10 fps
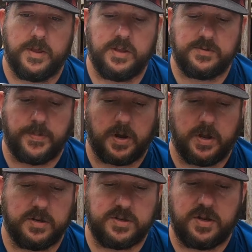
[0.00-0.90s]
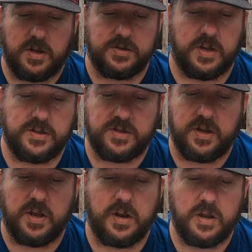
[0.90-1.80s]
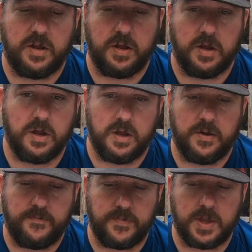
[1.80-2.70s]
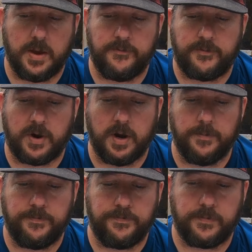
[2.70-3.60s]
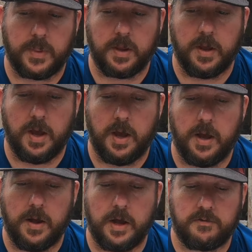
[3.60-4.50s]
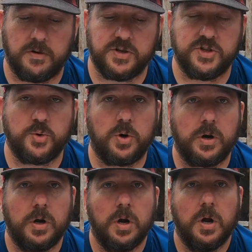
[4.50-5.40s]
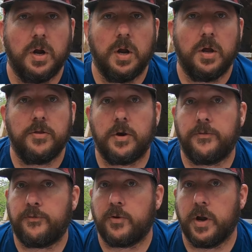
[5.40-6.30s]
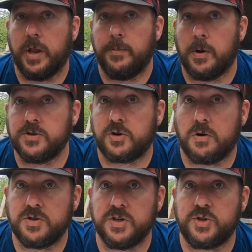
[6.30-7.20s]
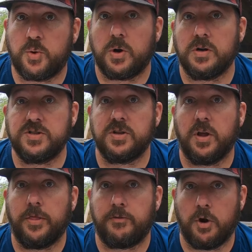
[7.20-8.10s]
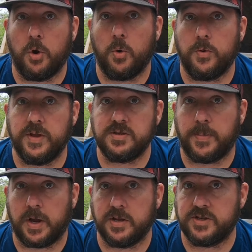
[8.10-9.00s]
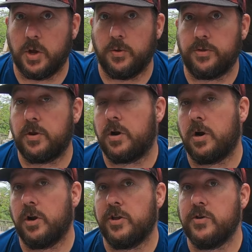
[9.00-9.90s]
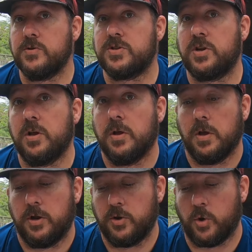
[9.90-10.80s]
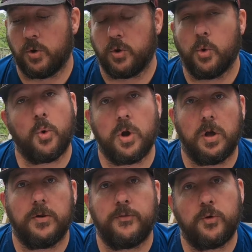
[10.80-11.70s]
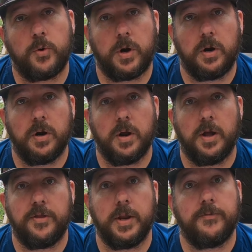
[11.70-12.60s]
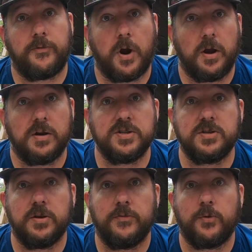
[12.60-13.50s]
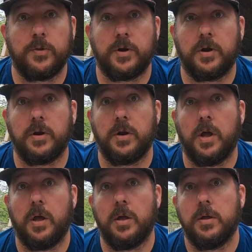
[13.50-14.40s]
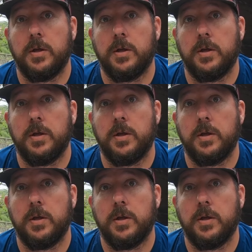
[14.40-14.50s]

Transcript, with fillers: these buckets as I said come from uh, a grocery store, they're free. Most grocery stores throw these buckets out. They're used to hold oil for uh, the deep fryers, for their uh,